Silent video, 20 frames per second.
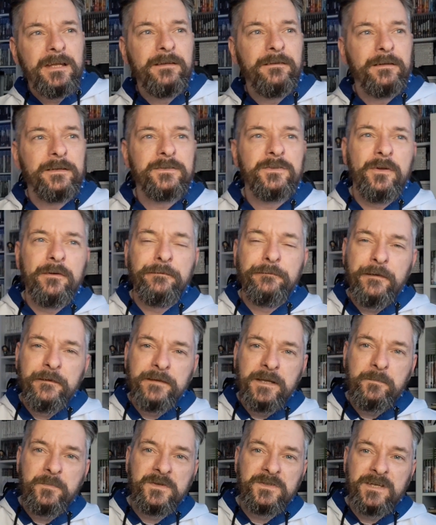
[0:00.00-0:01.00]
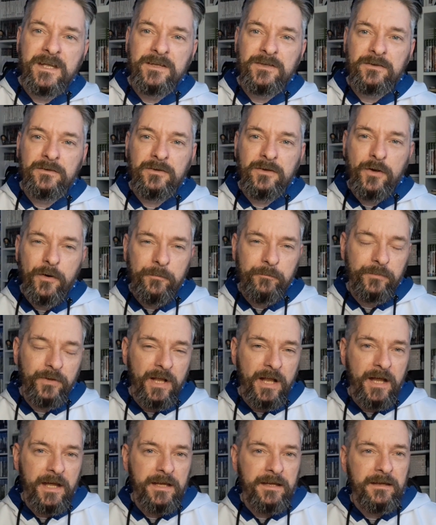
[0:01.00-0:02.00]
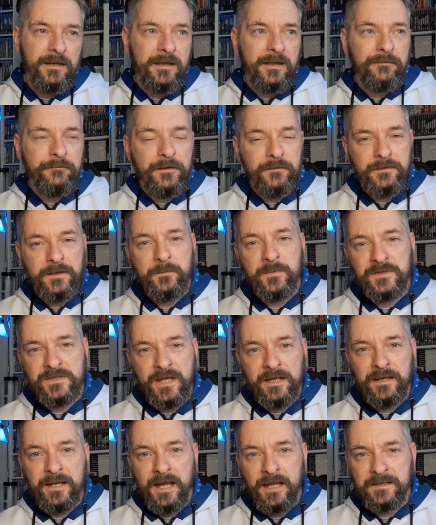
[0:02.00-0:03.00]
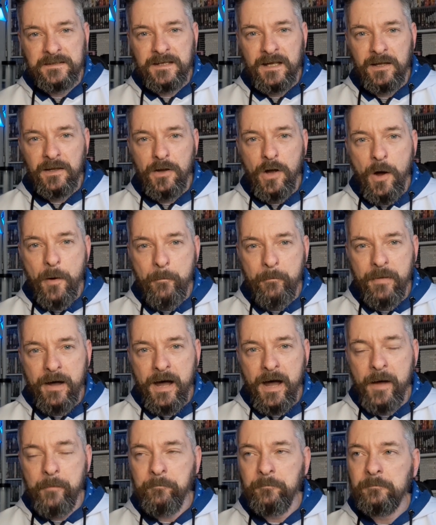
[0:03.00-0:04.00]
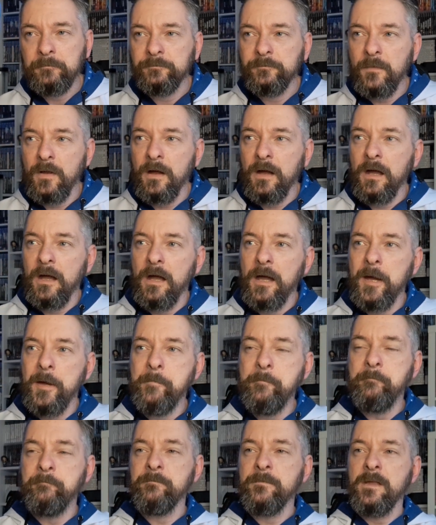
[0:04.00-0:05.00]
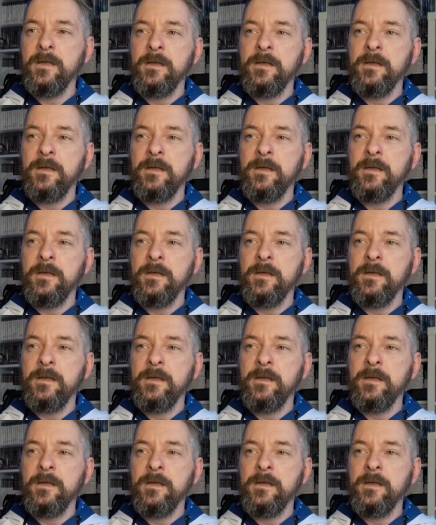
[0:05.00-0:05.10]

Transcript: sort of 50% gunplay, 50% hand-to-hand combat, and